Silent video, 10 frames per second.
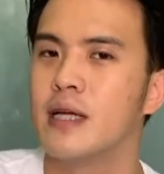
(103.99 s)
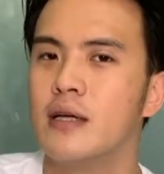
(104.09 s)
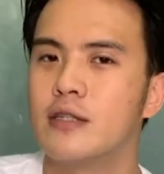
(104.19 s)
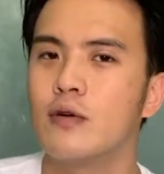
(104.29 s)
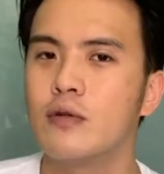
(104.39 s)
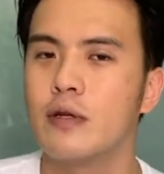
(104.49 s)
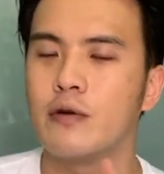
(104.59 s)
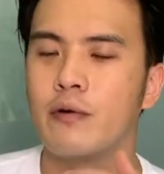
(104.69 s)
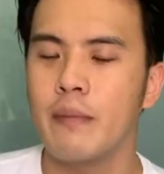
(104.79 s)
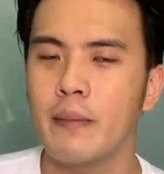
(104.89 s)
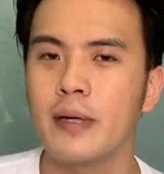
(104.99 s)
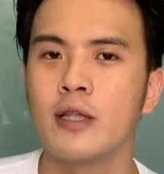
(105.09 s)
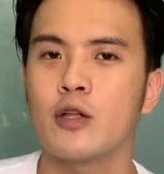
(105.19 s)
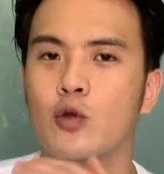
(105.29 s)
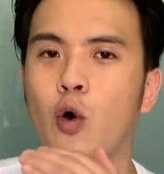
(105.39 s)
So remember
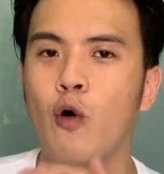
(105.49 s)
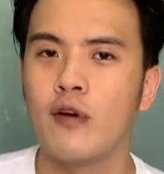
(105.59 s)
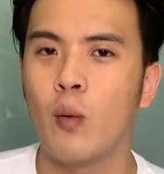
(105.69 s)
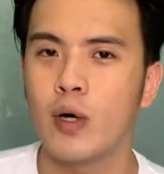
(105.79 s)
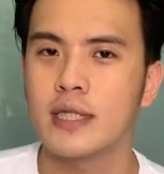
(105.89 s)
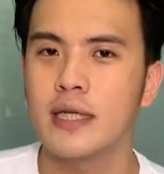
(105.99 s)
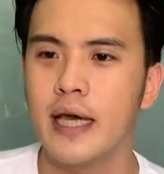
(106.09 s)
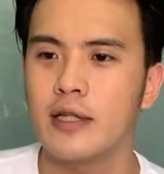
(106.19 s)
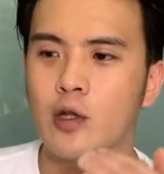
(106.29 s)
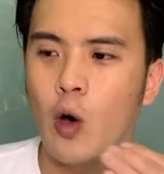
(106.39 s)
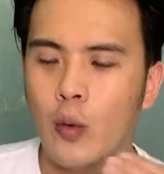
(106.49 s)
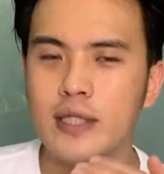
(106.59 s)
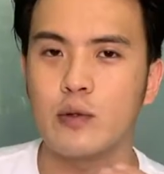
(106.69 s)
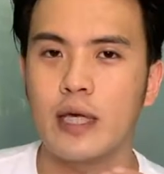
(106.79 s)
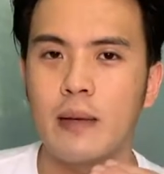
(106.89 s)
not to overwater, and always
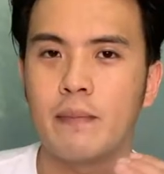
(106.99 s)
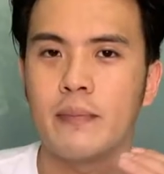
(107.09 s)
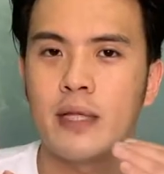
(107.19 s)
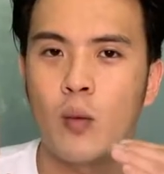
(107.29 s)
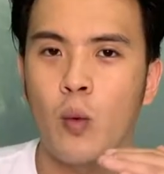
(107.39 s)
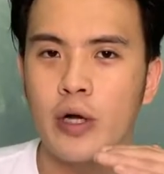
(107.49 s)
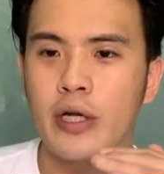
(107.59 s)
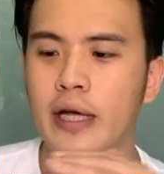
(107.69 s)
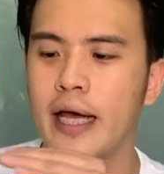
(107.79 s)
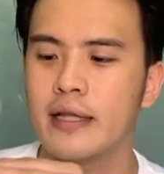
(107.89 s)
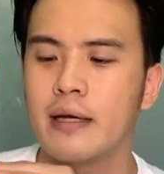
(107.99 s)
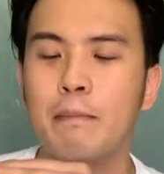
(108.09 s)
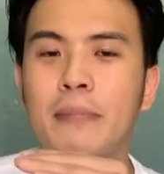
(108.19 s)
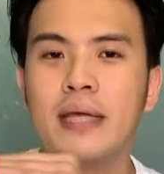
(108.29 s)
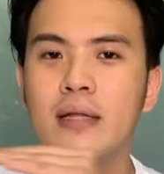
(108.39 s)
to keep the water at the
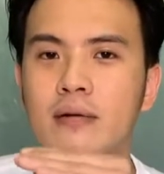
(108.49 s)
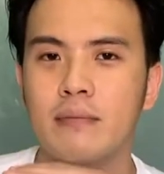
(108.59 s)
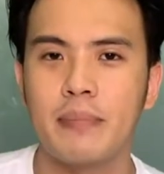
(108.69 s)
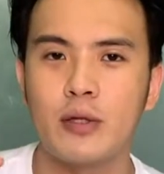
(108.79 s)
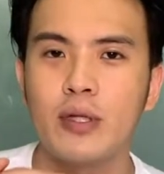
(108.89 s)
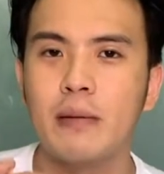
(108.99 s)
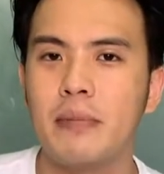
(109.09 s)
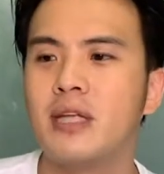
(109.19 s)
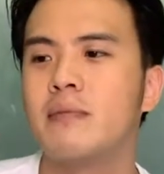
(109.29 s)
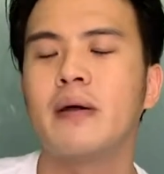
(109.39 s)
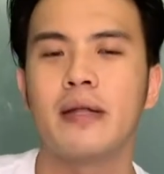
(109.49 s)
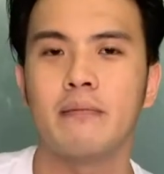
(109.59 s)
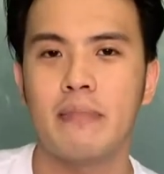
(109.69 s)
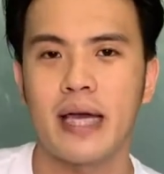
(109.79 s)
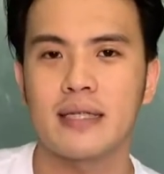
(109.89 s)
middle, between the minimum and the
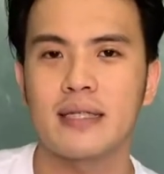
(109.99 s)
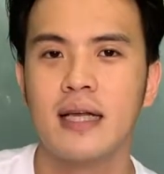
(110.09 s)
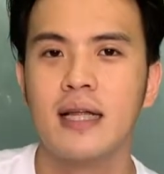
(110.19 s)
max.